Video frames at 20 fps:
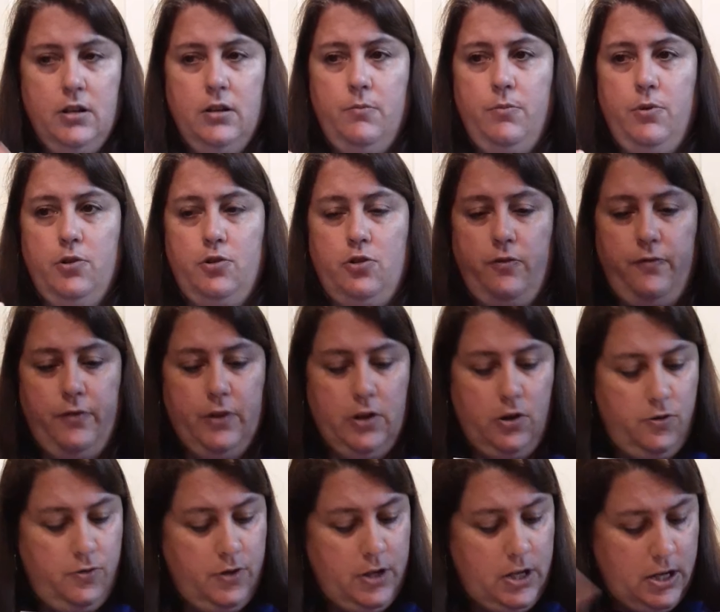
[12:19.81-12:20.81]
Put your finger
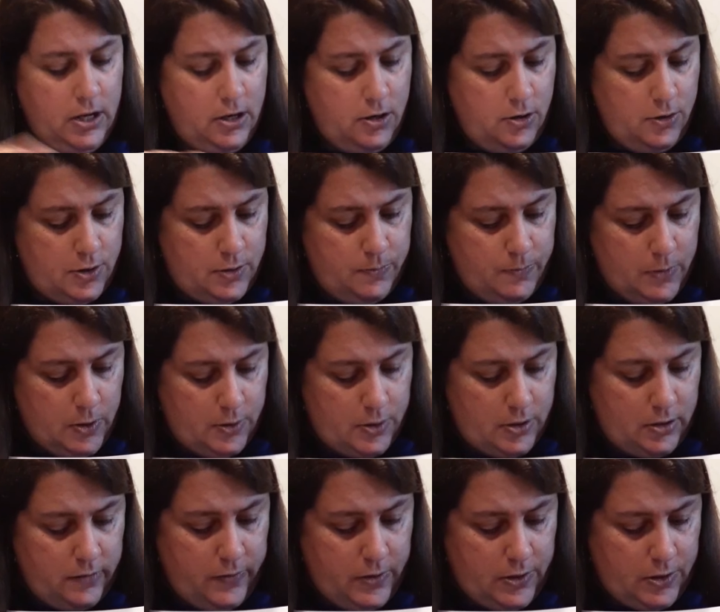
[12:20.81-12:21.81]
in the air, it's most
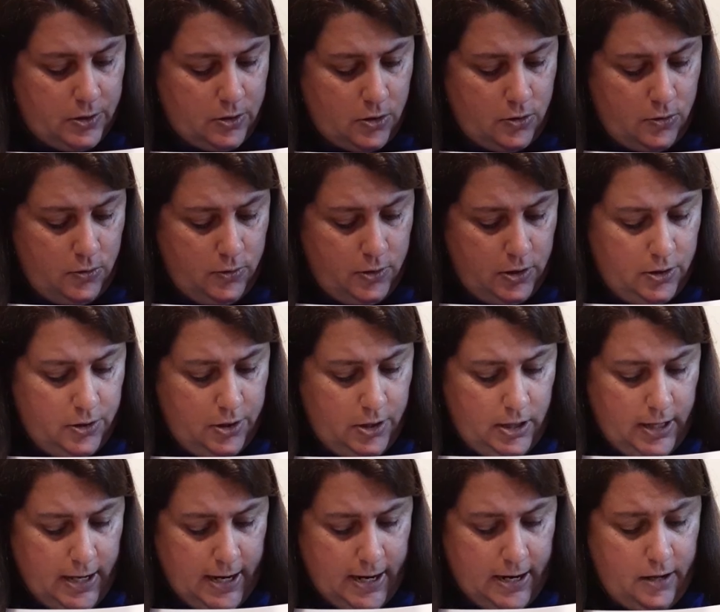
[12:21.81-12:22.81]
of a circle to the
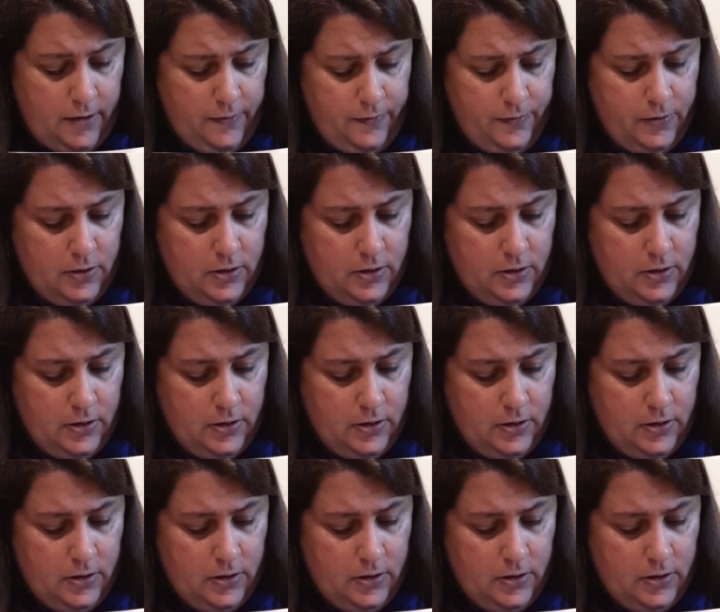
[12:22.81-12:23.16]
left,